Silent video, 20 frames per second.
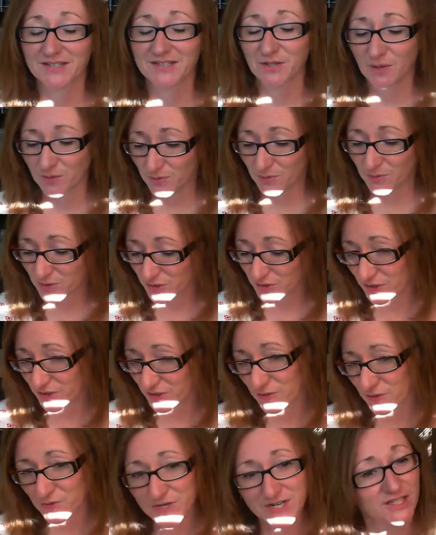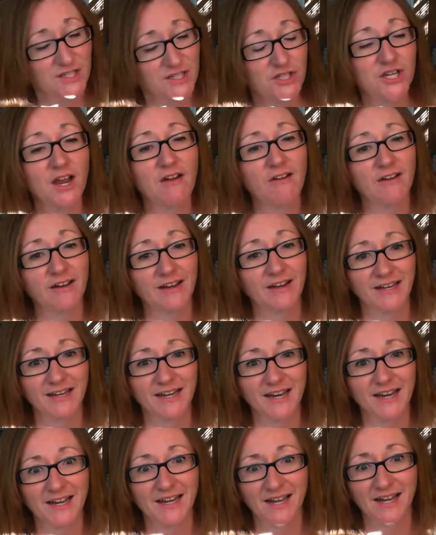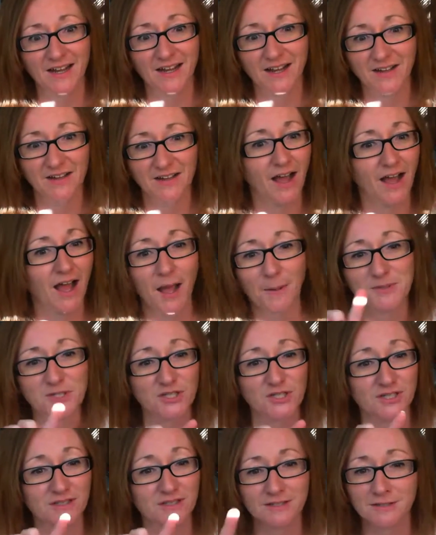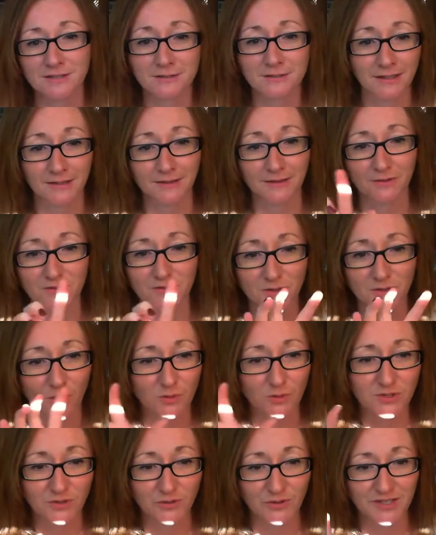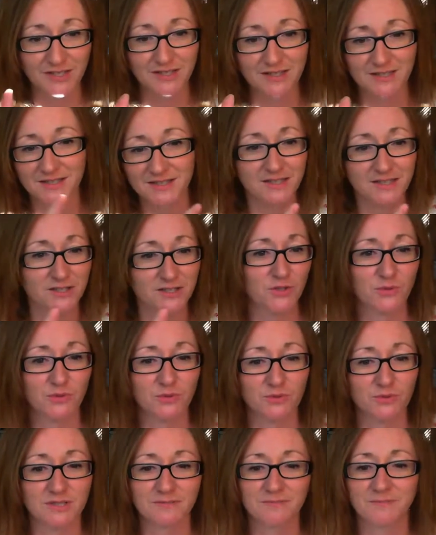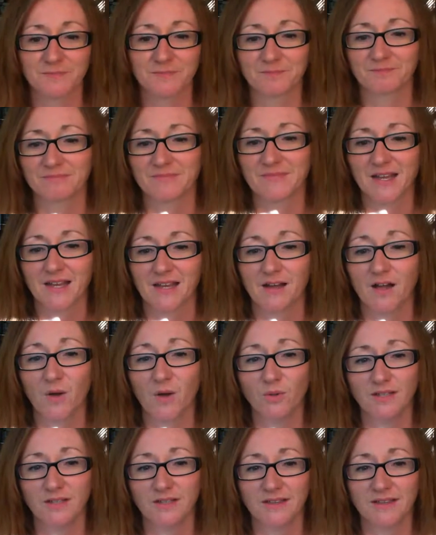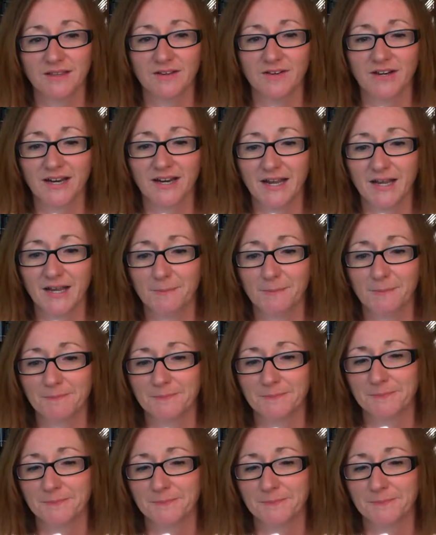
no screen sharing options. Like, there's no screen to choose. Oh, look, there I am.